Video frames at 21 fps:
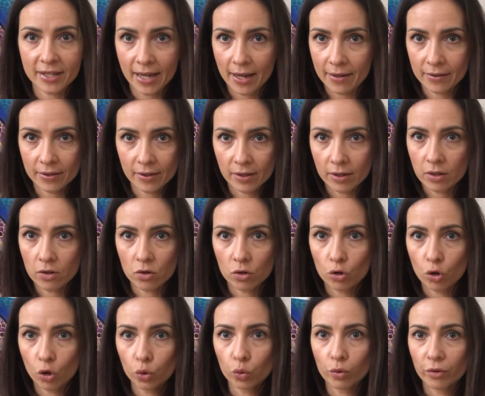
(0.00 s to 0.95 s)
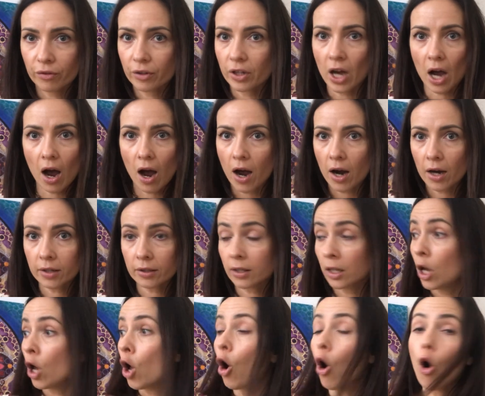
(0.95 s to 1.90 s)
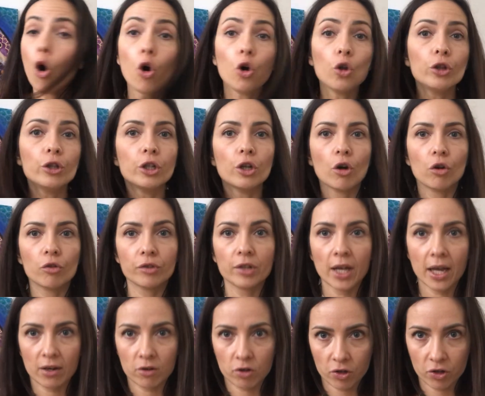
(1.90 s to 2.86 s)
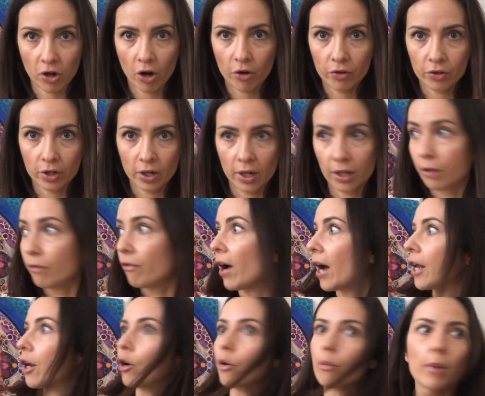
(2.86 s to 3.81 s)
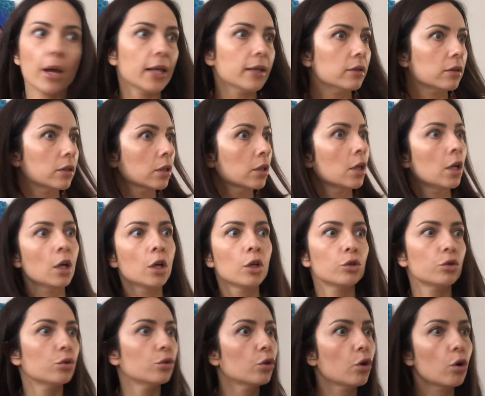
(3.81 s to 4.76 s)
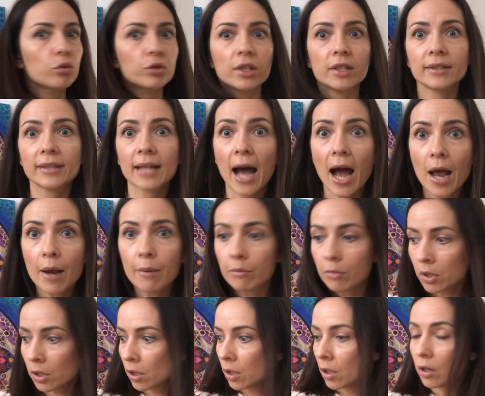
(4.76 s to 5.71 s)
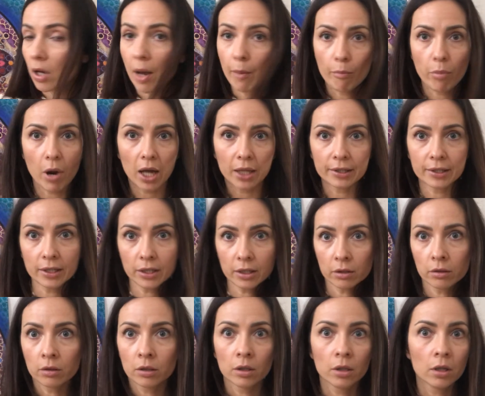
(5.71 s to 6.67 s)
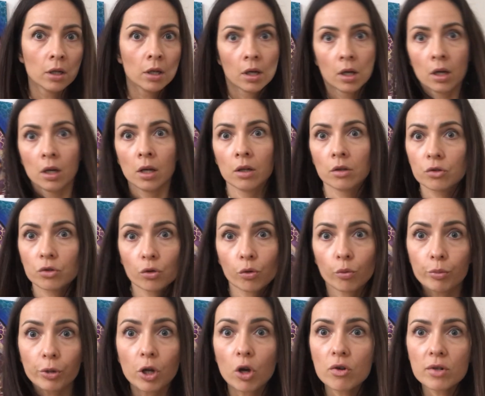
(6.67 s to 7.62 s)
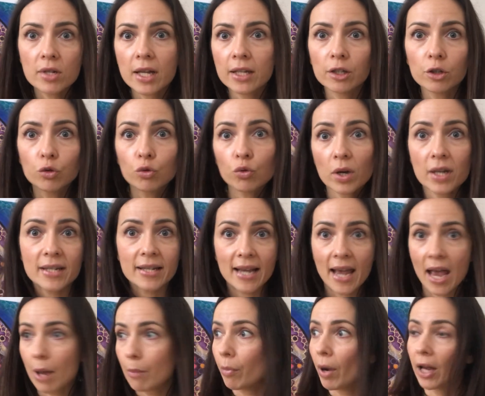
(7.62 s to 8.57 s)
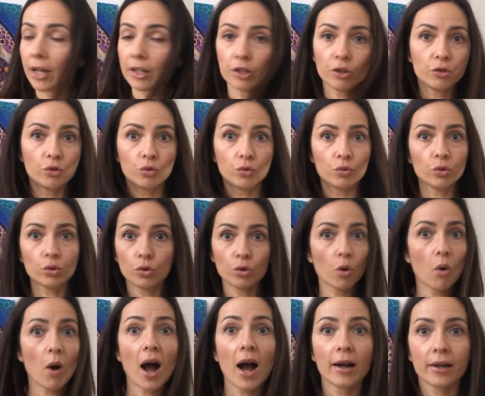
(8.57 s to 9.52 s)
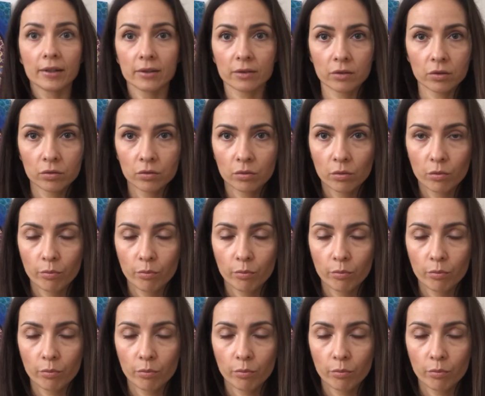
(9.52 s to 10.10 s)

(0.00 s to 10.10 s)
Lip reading: senses, not with the heart, only on the external environment, you know, the time, body. So because I need to escape, I need to, you know, act,